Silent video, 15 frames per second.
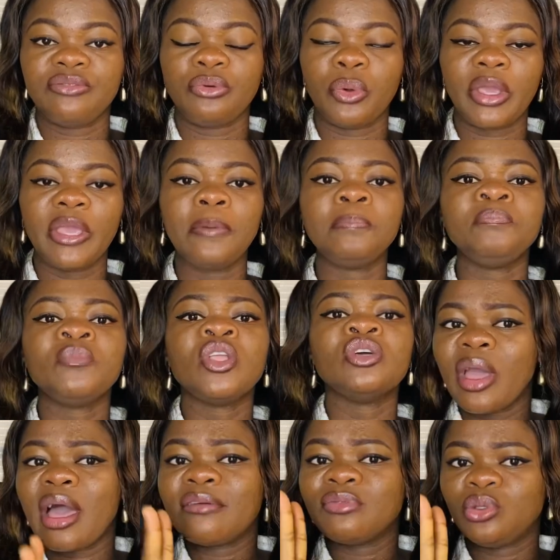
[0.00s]
Okay, we
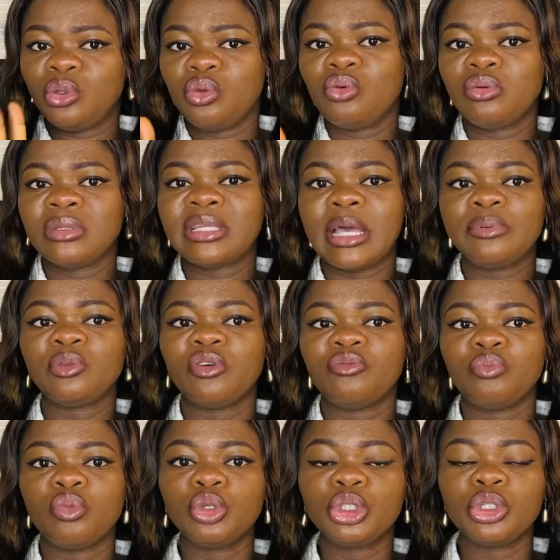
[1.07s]
have 2 types of
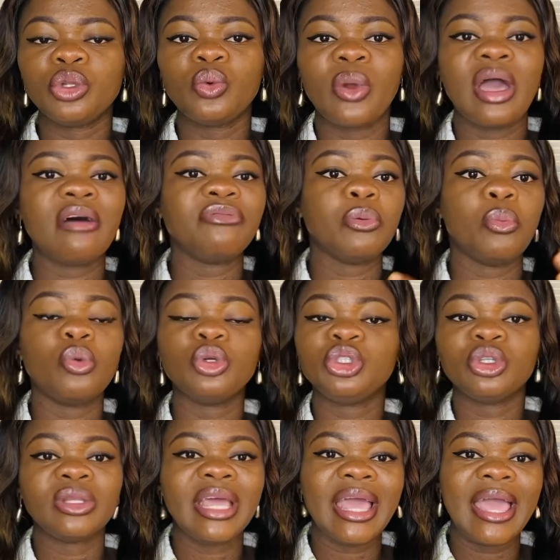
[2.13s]
motion. We have the
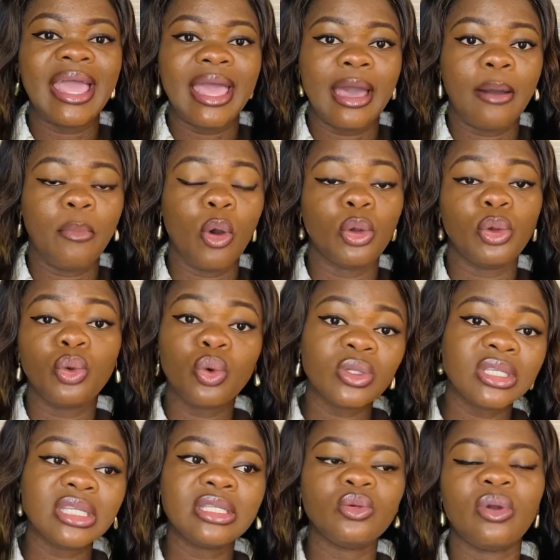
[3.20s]
motion on
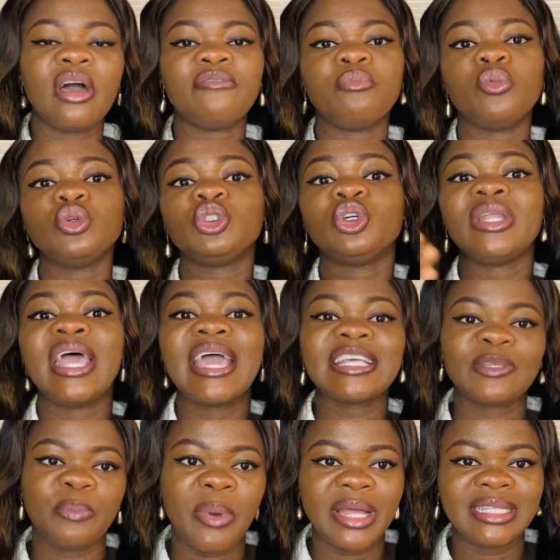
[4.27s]
notice, we have motion ex
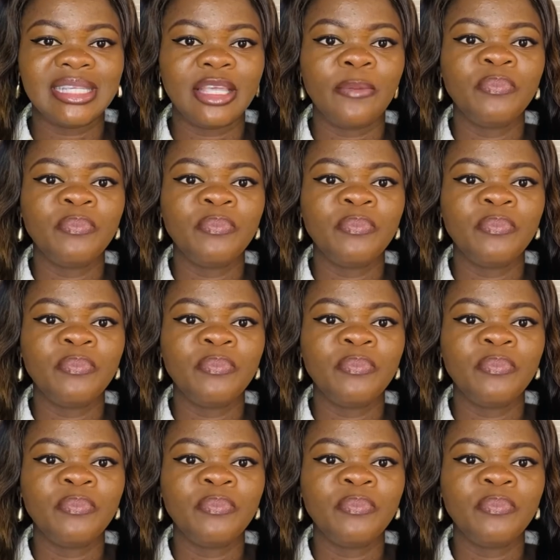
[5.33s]
parte.